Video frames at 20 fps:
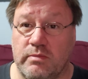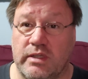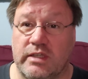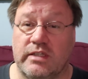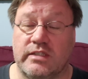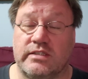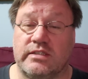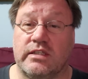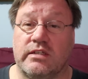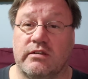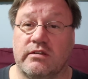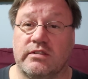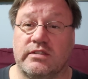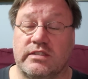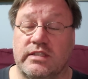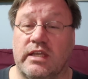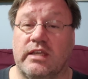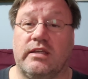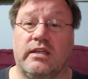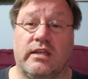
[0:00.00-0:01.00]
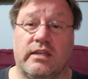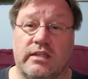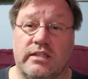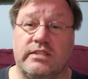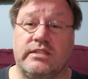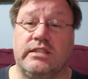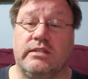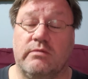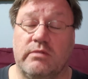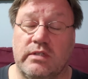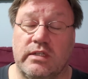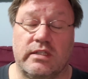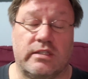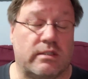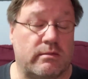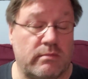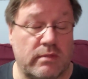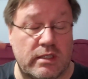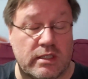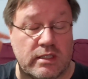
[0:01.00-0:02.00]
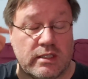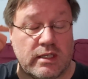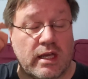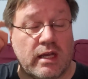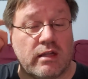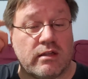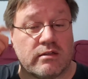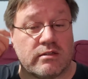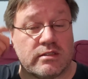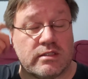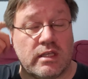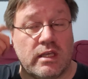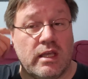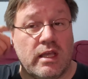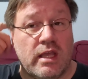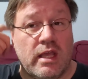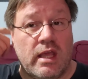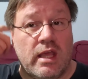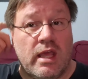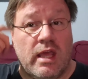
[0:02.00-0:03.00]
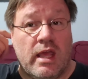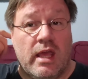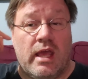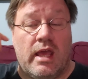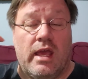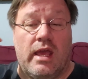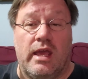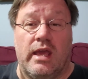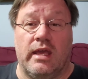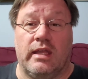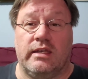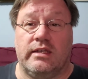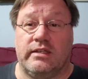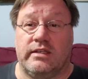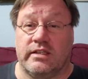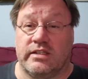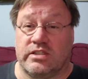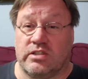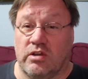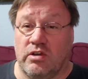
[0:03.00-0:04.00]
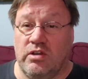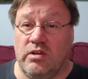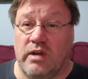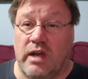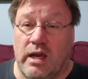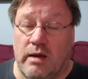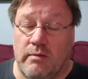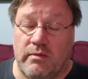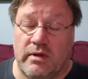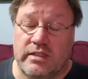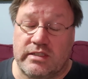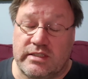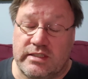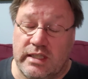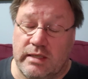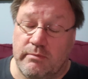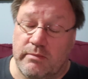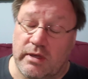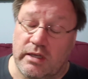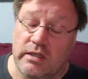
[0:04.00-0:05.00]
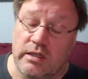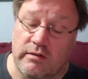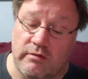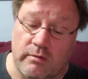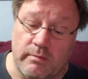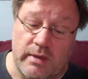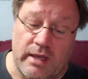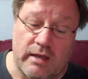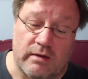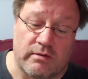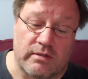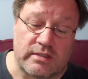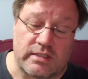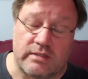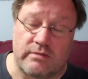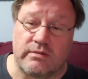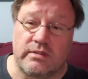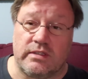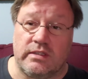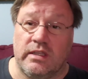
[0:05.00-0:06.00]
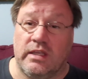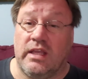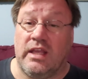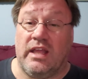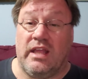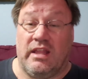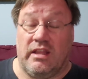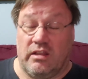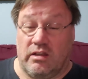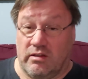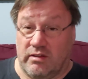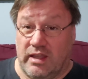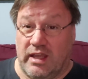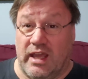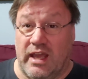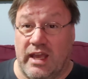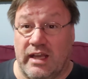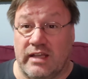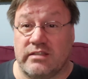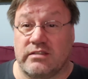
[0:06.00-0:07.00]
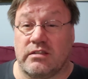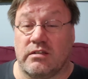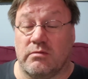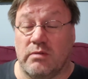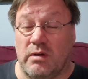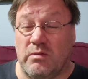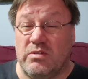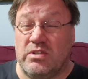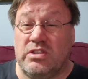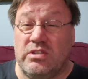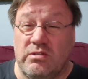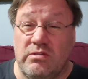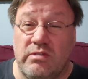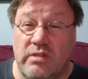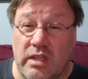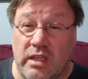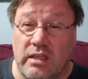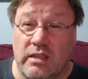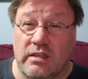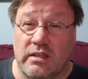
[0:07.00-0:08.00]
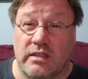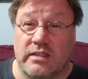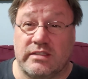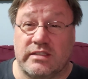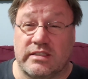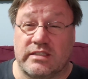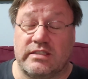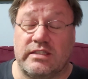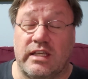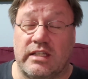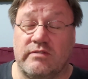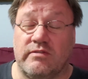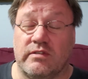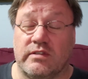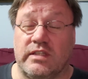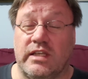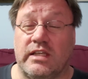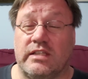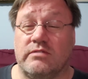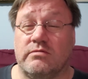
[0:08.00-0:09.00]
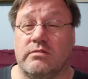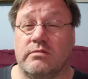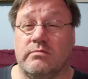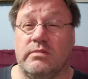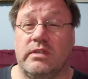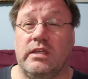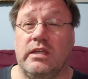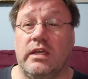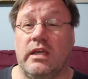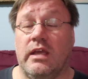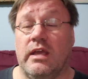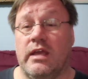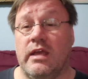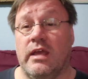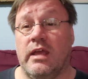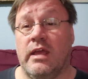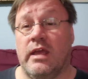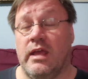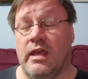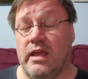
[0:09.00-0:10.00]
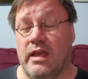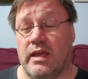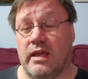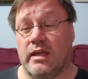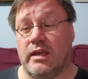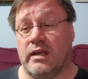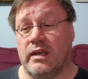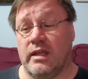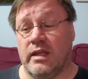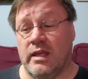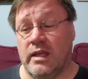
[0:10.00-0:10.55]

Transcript: be considered psychic and she would get the $1 million. And to show you how much they bend over backwards, they would, they ask her, what would you think a successful test would be? And,